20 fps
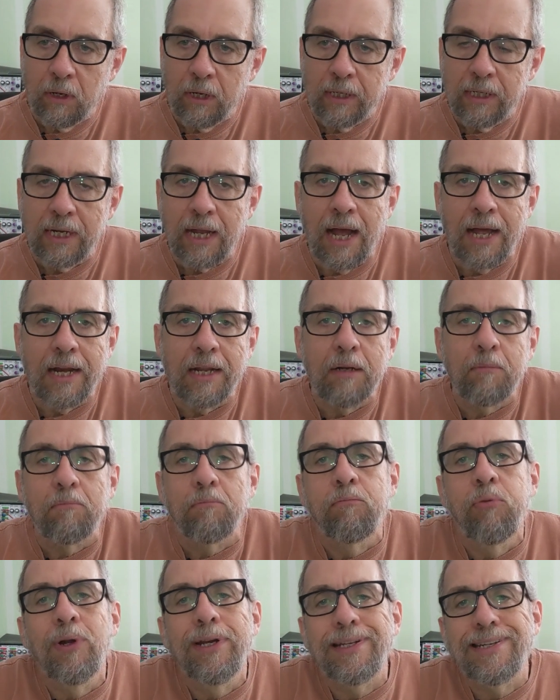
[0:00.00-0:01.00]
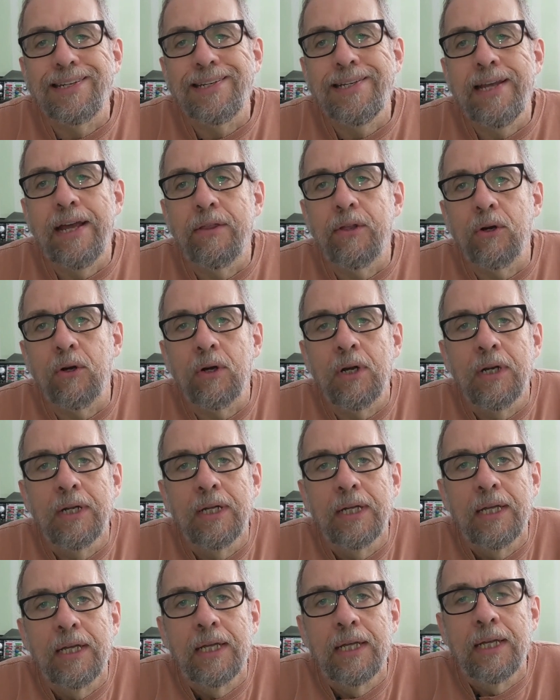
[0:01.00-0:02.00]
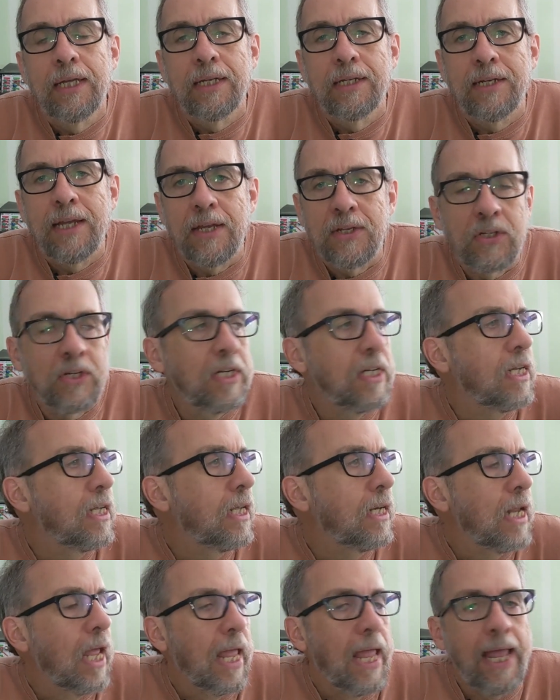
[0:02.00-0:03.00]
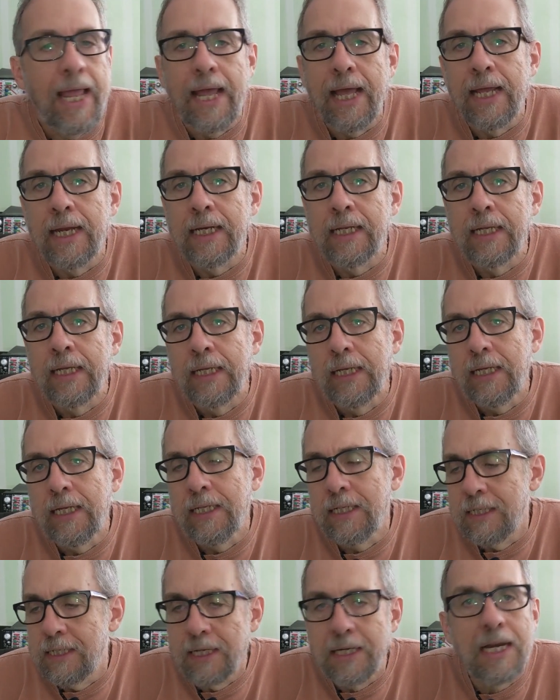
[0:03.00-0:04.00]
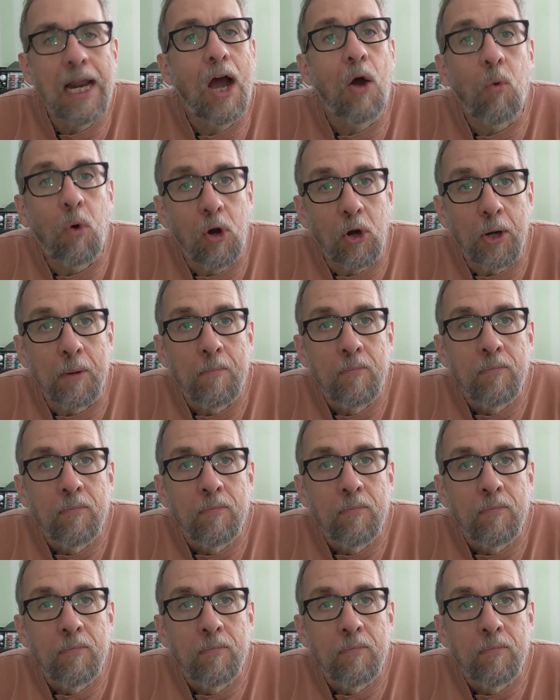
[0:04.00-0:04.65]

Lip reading: got it, put it together, tested it, and it did not work.